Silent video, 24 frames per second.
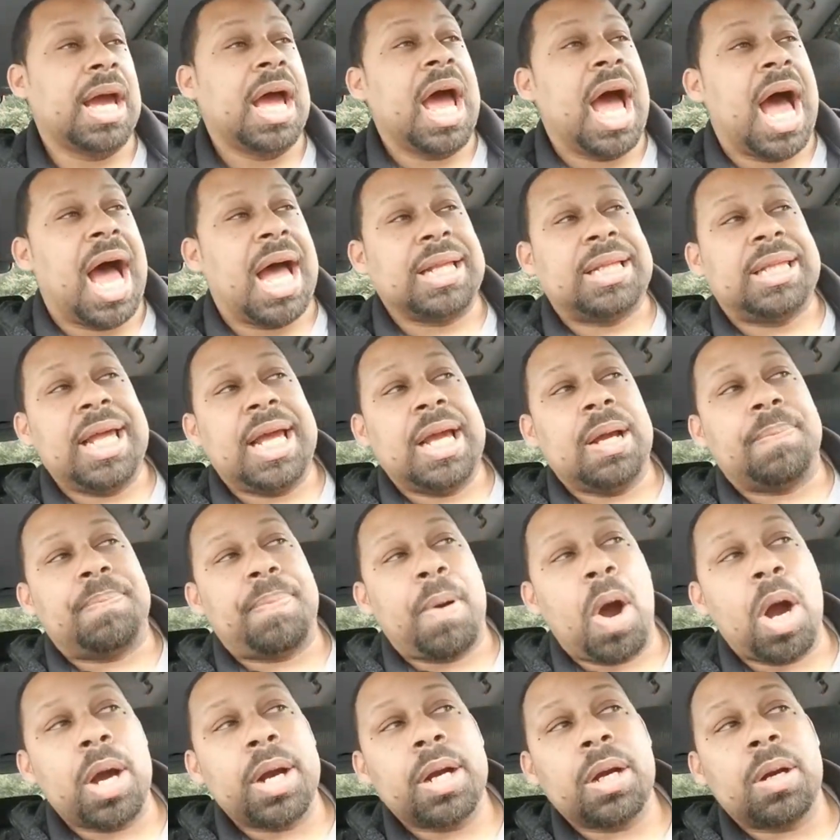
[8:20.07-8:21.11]
I think
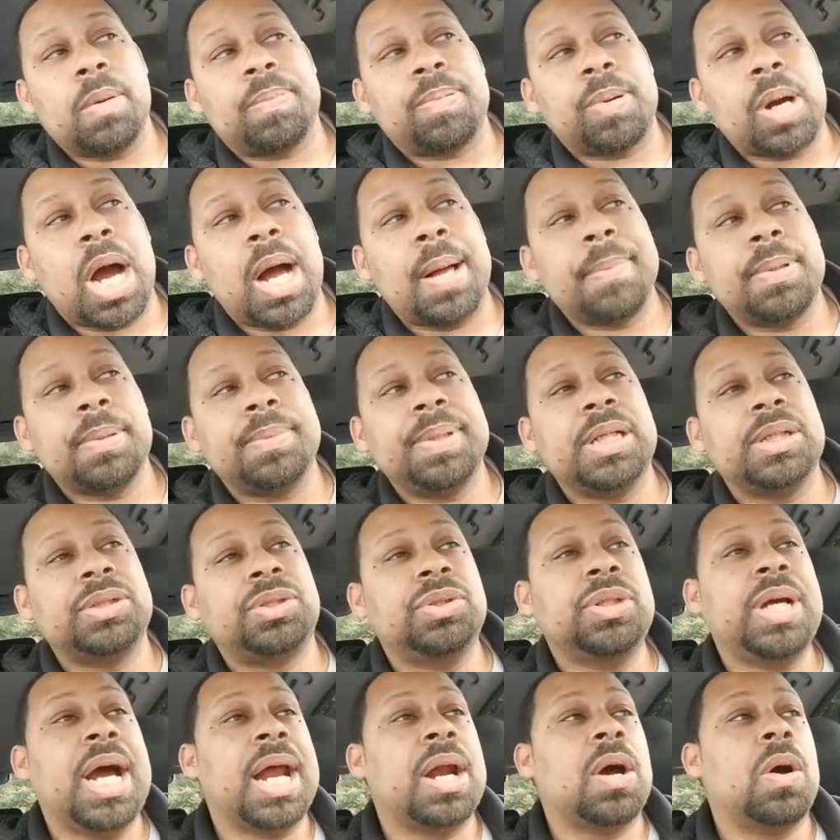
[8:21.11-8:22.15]
part of the problem is you
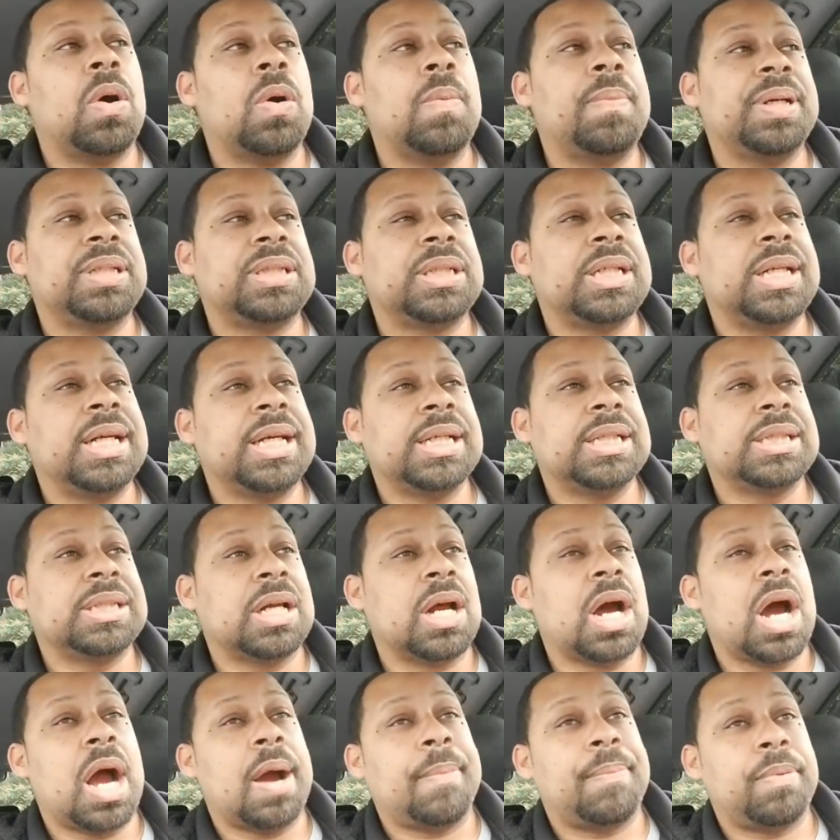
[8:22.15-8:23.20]
got a whole bunch of niggas that are
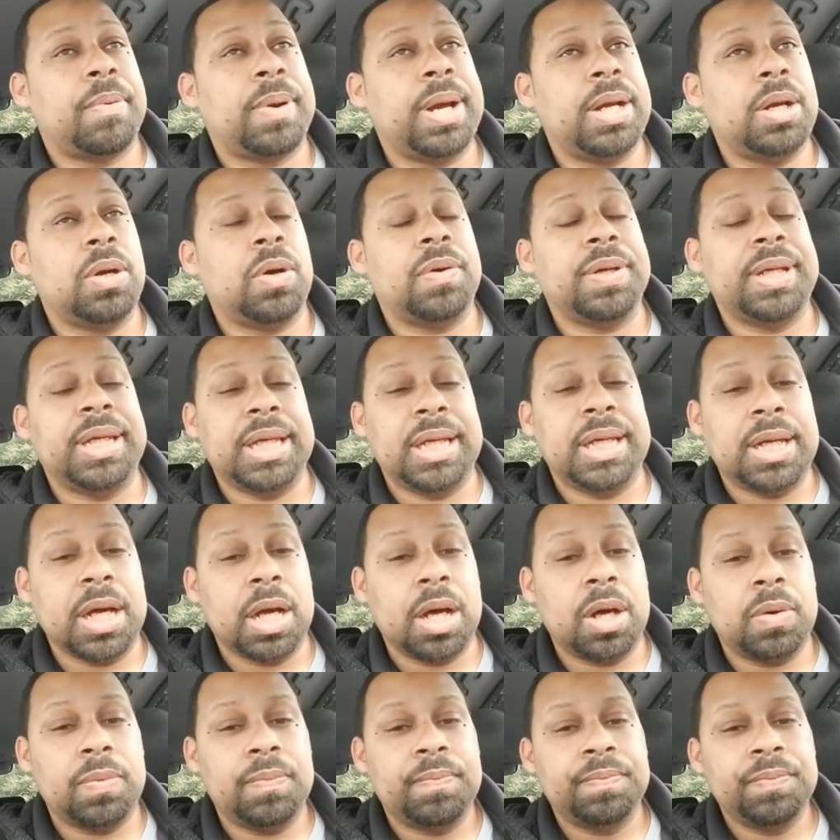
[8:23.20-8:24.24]
operating on
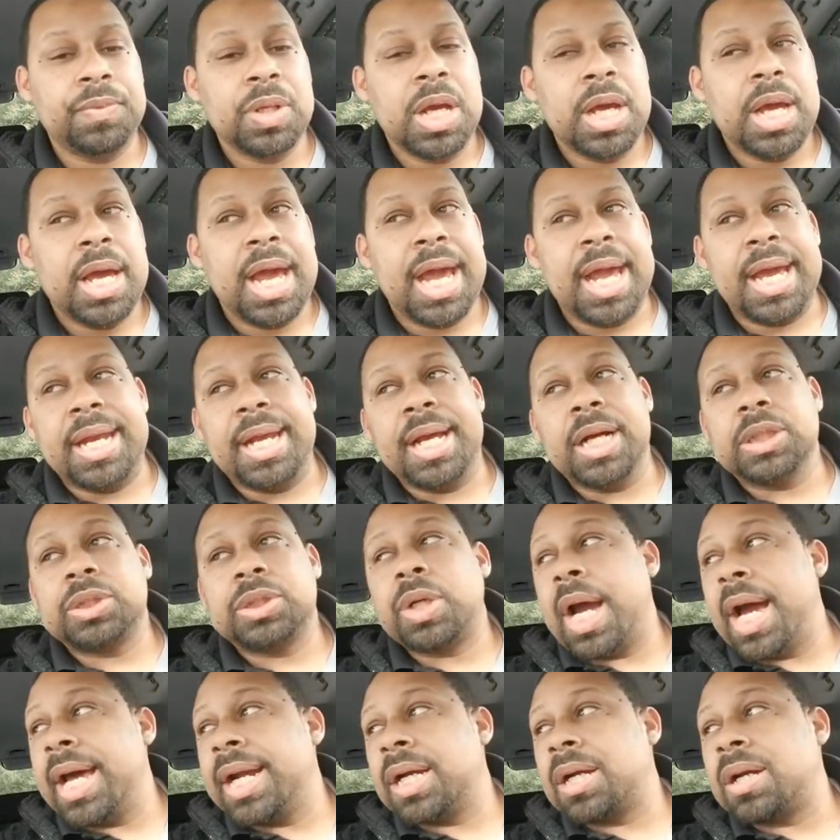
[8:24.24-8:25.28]
ego, and they're
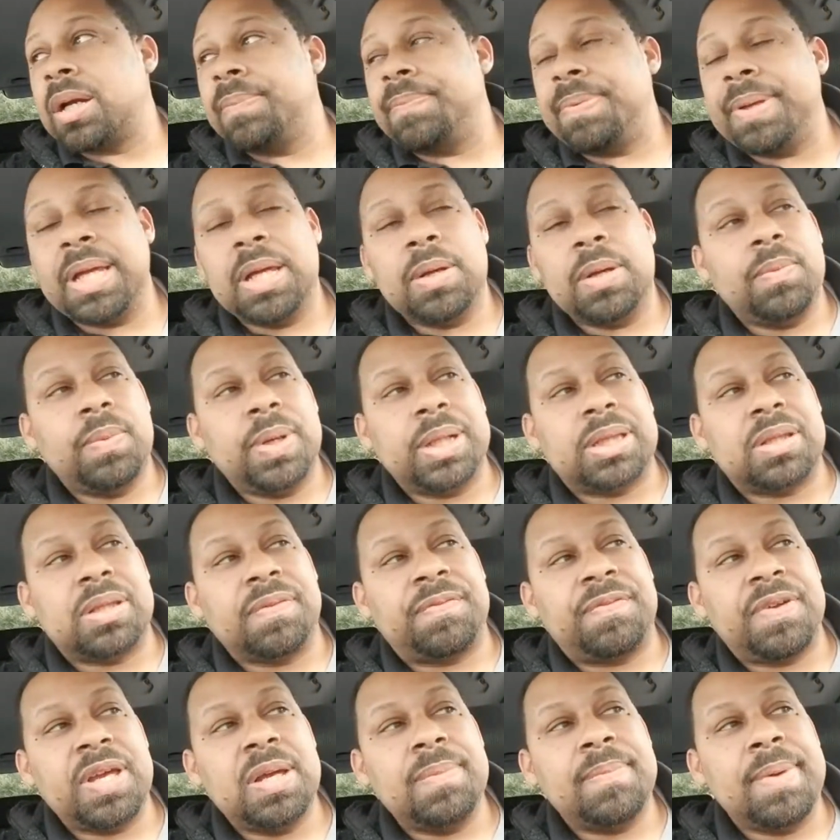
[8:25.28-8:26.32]
trying to compete with the
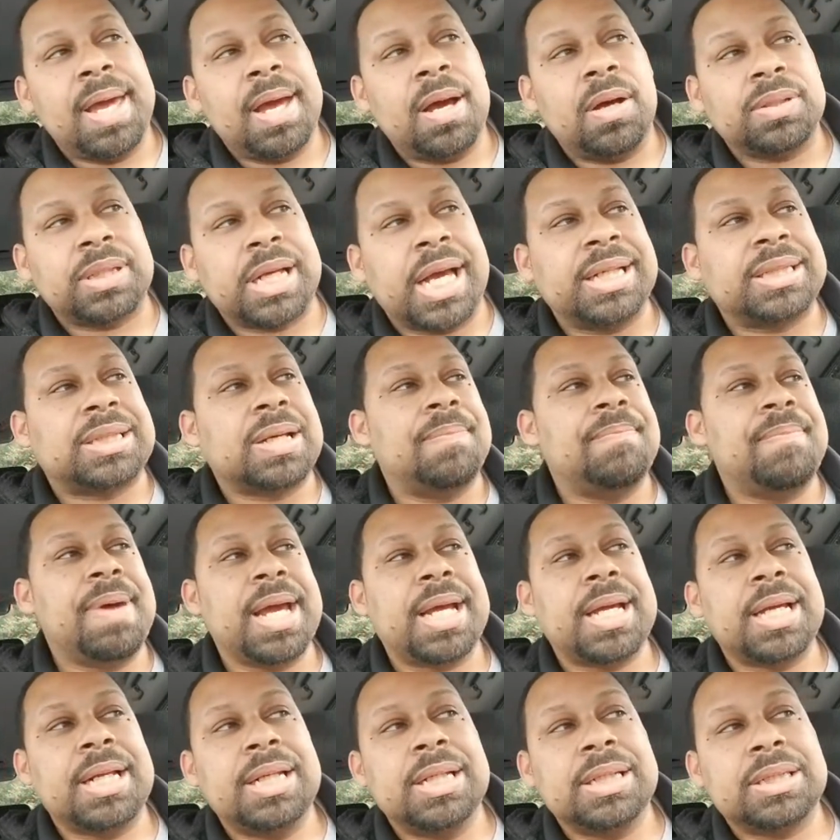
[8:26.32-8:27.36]
females as a
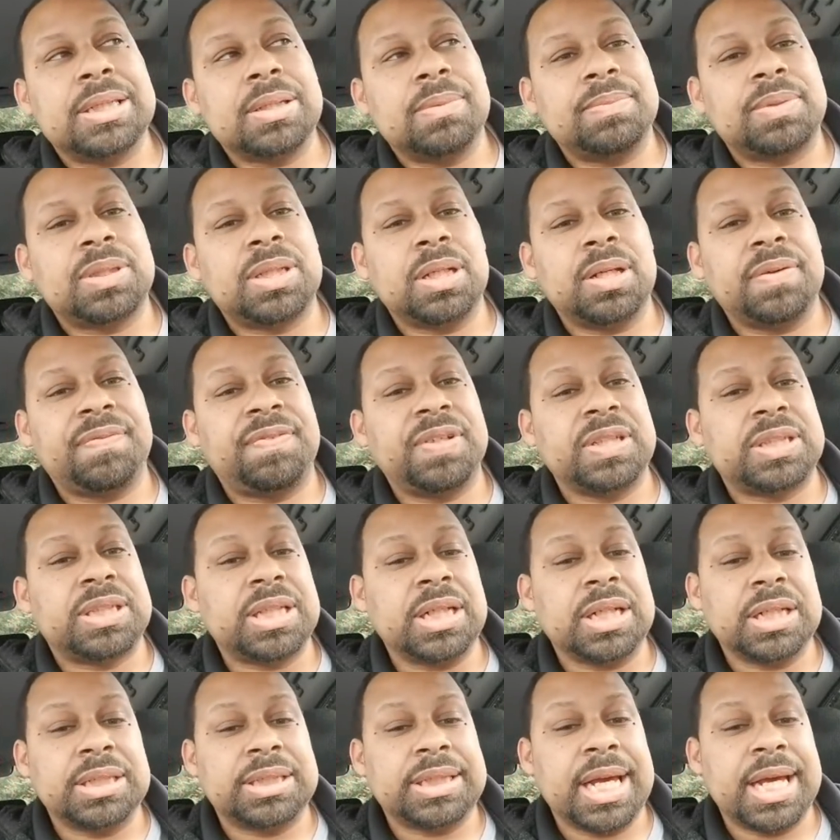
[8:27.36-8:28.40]
mechanism to
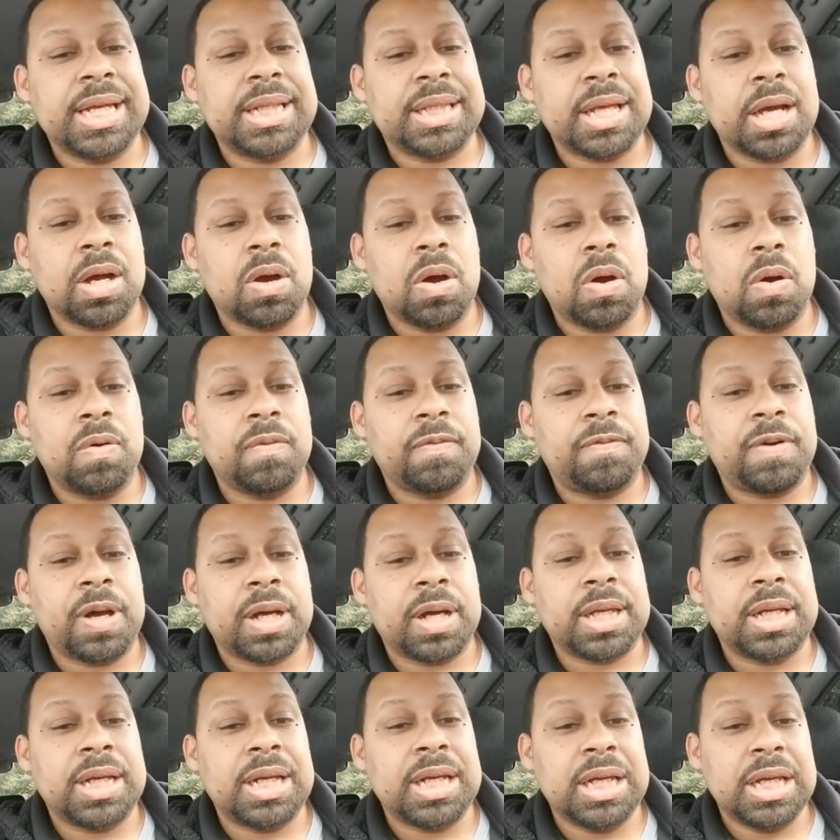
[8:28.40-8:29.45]
facilitate their own
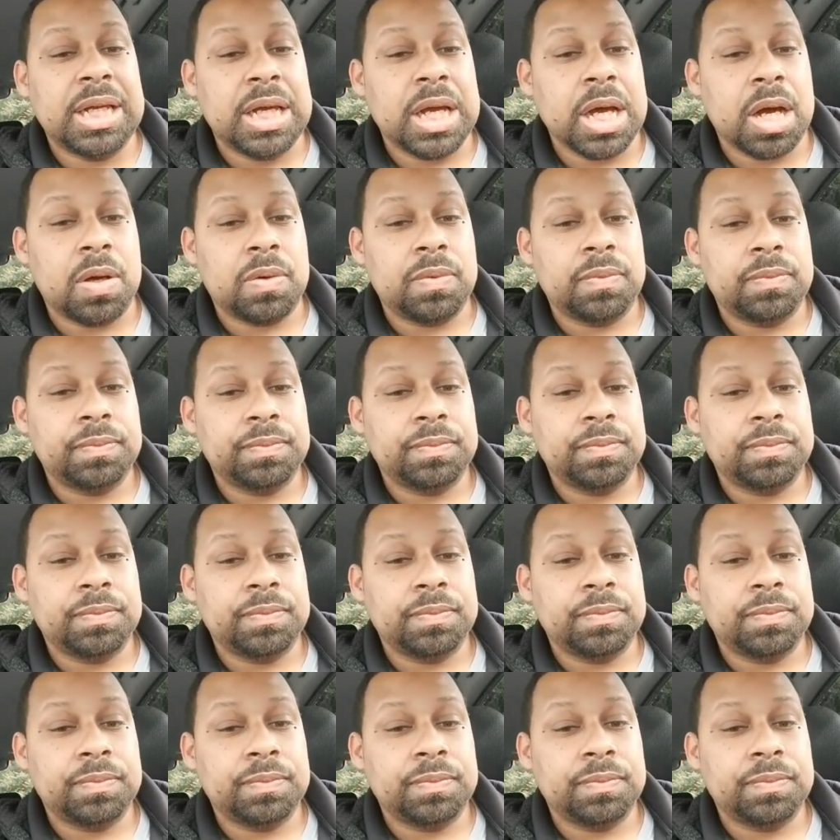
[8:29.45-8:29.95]
fucking ego.